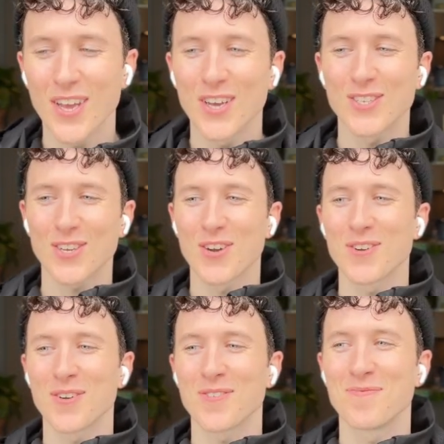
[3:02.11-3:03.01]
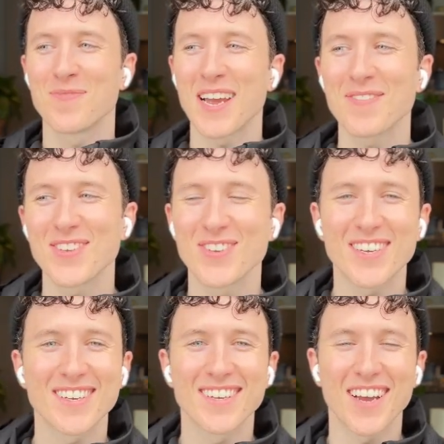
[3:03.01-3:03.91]
So maybe you
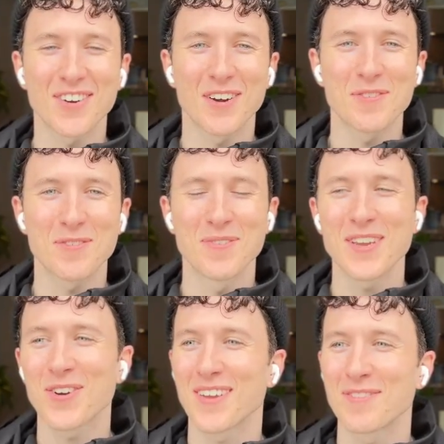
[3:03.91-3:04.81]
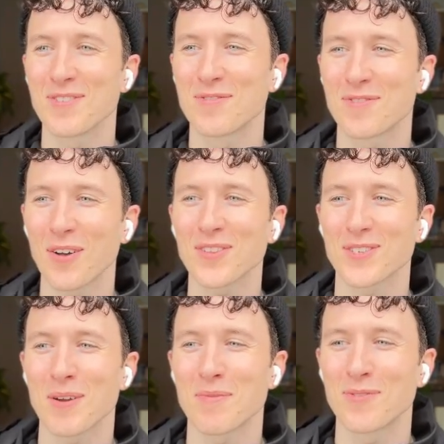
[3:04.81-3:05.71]
can agree with me, or if you've felt this
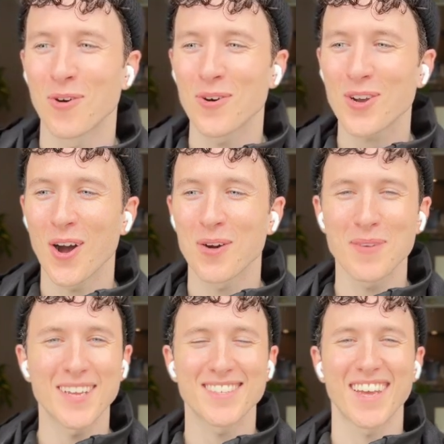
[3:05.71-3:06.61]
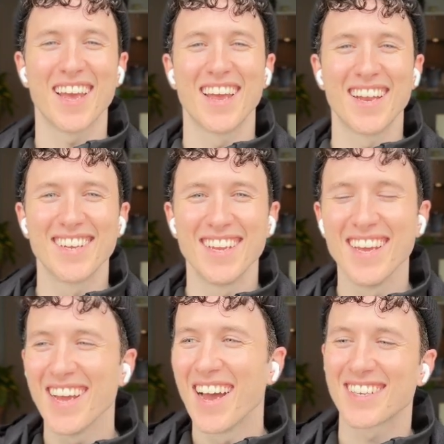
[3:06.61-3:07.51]
way before, comment and
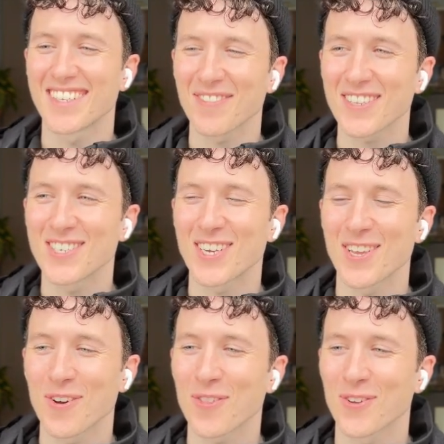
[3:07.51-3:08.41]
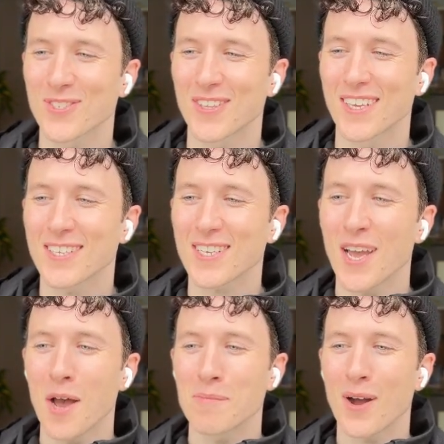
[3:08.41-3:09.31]
definitely share your thoughts on this.
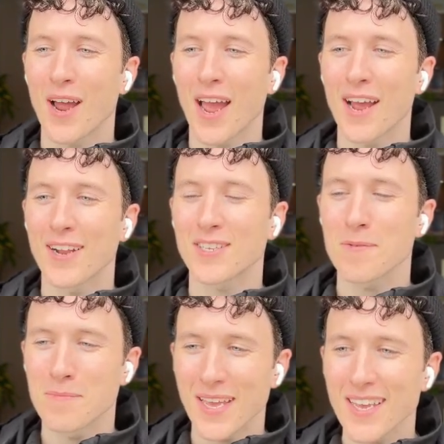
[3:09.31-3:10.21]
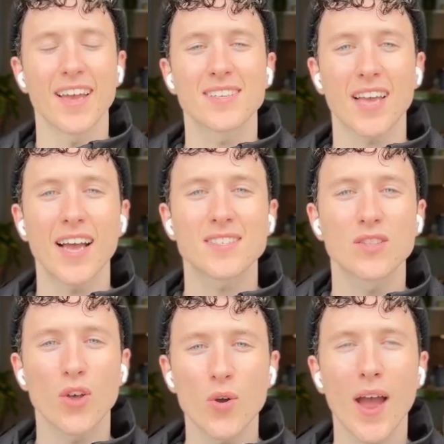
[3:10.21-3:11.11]
But to me, it's as
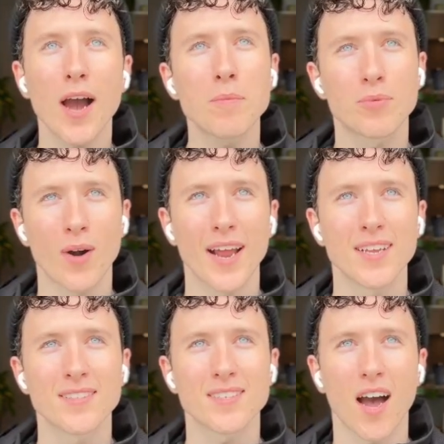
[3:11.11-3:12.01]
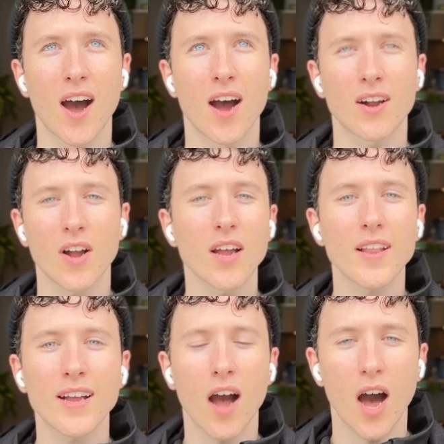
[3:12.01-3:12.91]
though our brains are kind of
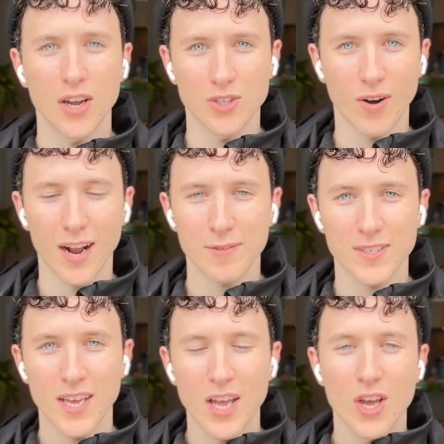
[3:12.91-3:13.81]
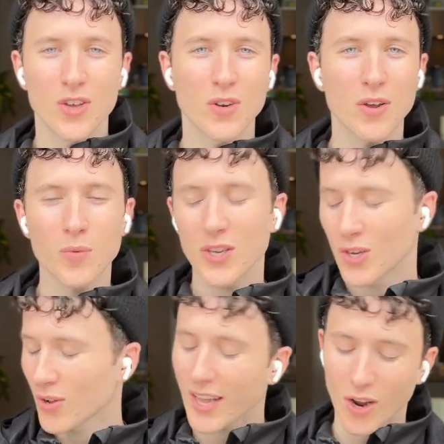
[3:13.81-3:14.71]
like hard drives. You know, when
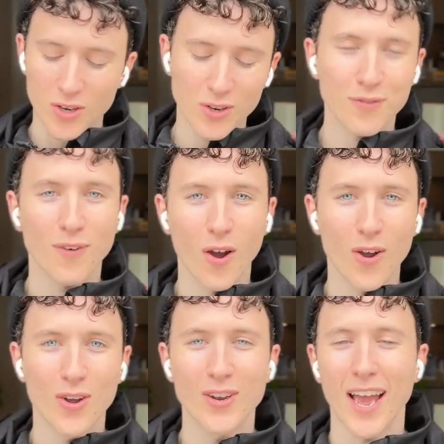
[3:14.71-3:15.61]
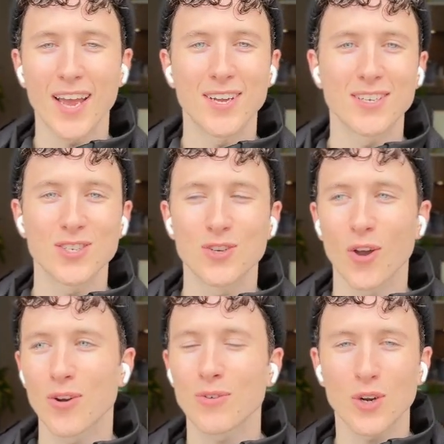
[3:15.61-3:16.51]
you're like on your phone and you
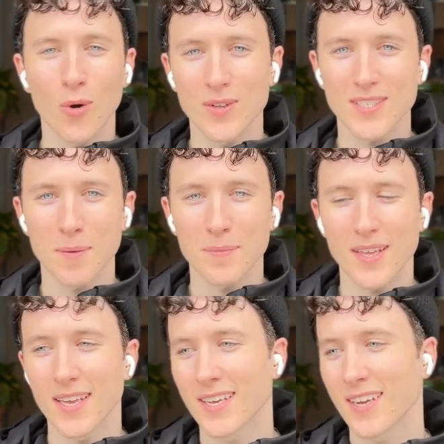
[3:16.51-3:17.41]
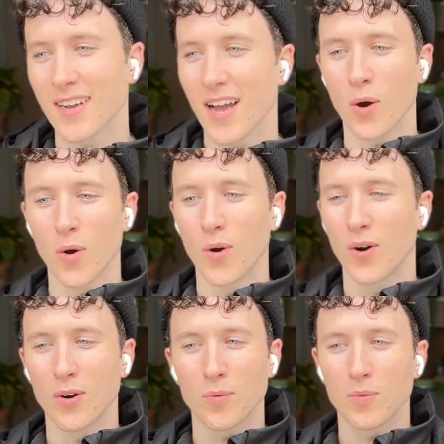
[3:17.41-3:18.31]
go to record something
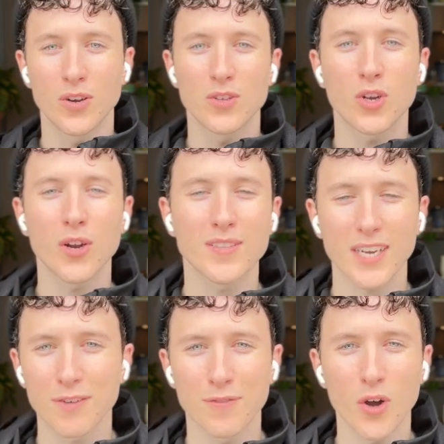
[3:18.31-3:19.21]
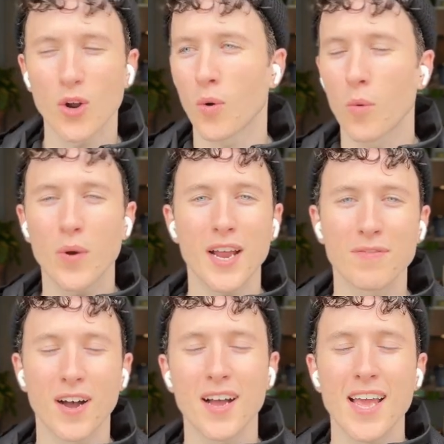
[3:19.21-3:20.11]
or you go to take a photo or
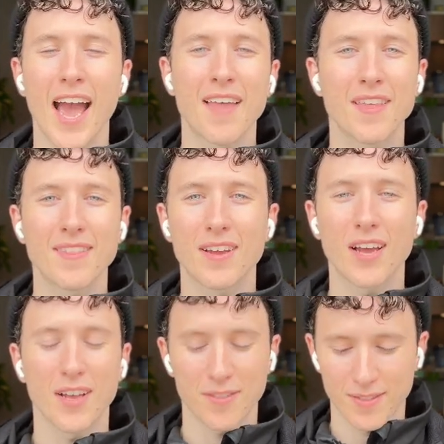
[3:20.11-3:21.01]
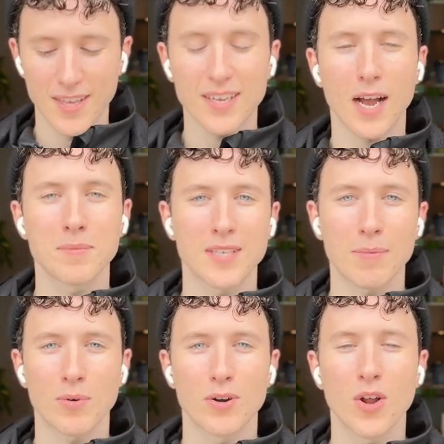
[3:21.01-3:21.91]
whatever, and then a thing comes
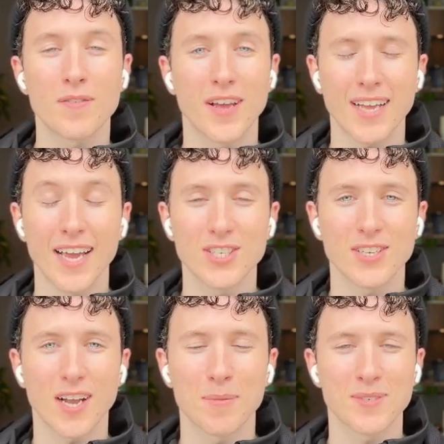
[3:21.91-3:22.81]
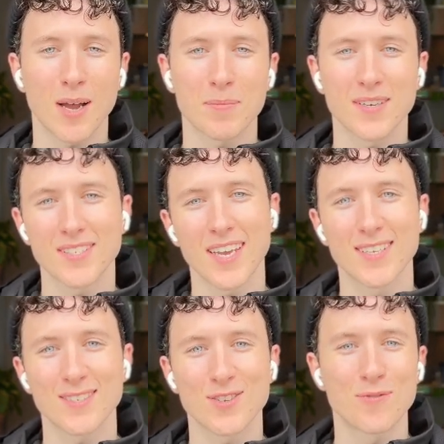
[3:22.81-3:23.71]
up or a notification comes up and
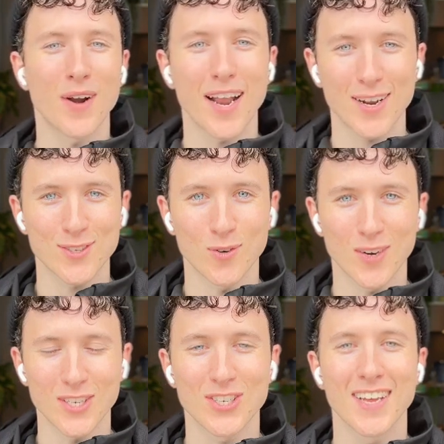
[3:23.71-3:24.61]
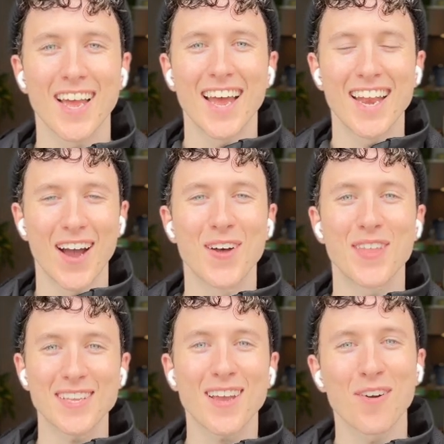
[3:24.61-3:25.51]
says you've run out of storage. Now,
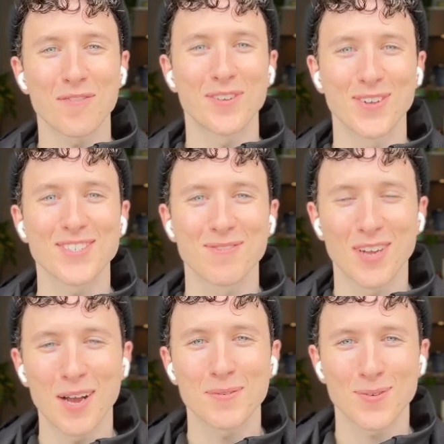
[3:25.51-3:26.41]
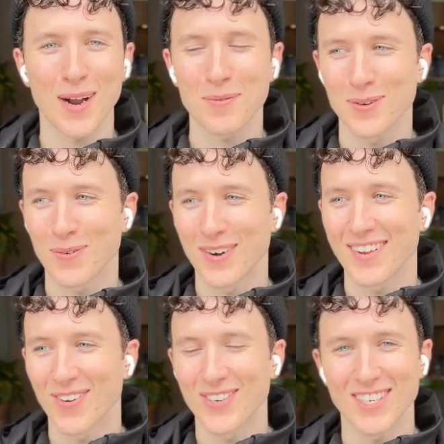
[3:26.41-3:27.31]
that's how it feels sometimes, right? When we're in
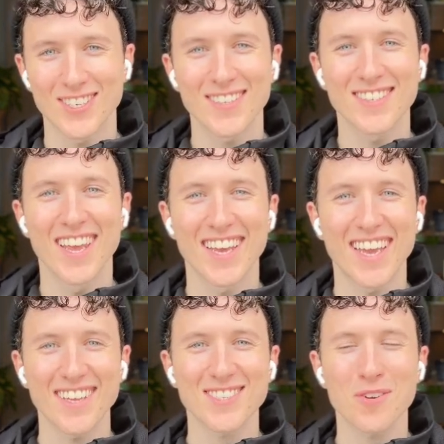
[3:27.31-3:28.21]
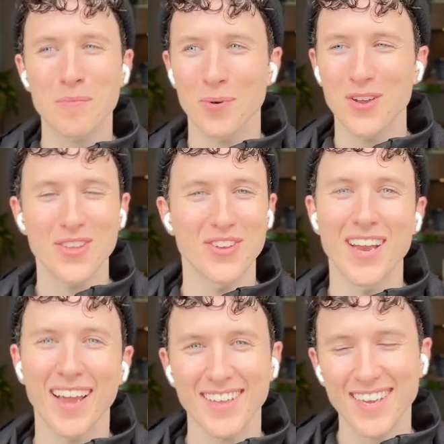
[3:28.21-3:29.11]
auditions, it gets to a point, you're
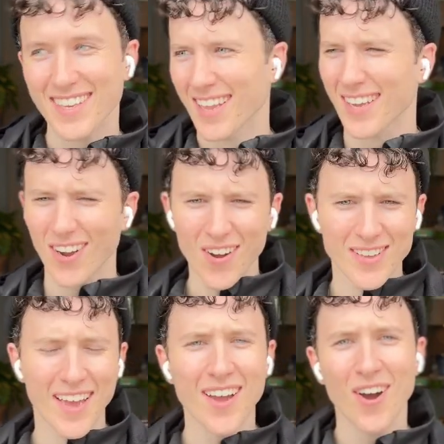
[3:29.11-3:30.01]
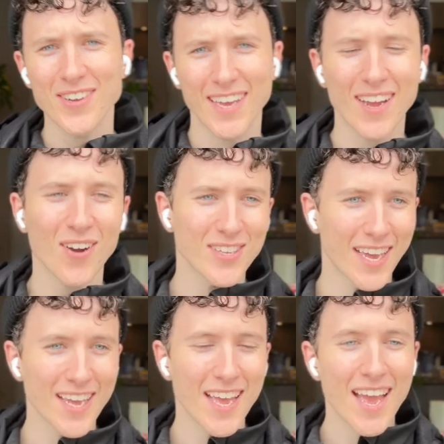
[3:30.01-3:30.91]
nailing it. You're like, oh
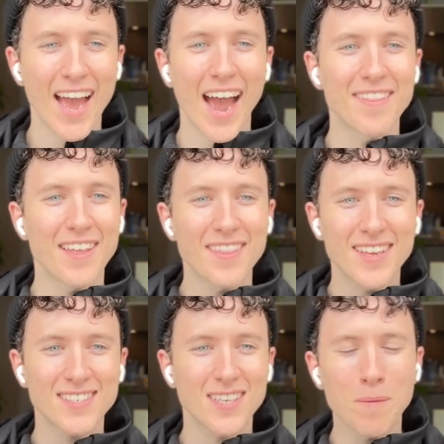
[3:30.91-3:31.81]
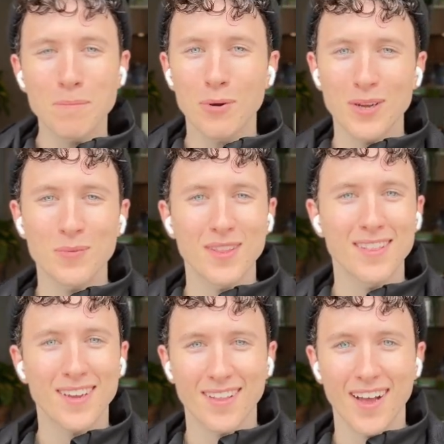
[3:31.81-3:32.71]
yeah. And then there's some point within
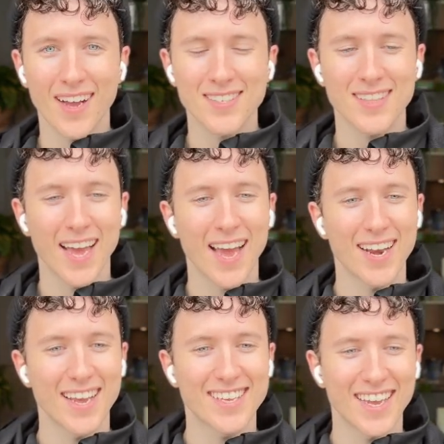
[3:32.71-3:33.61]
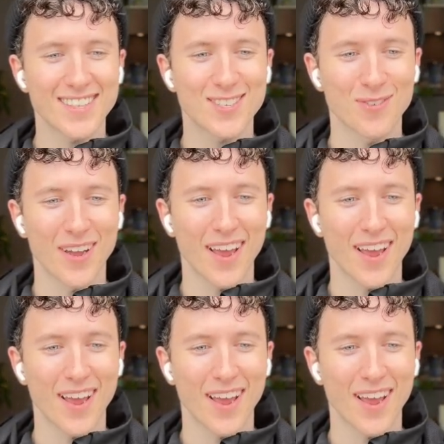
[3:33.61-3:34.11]
the class that it gets to it.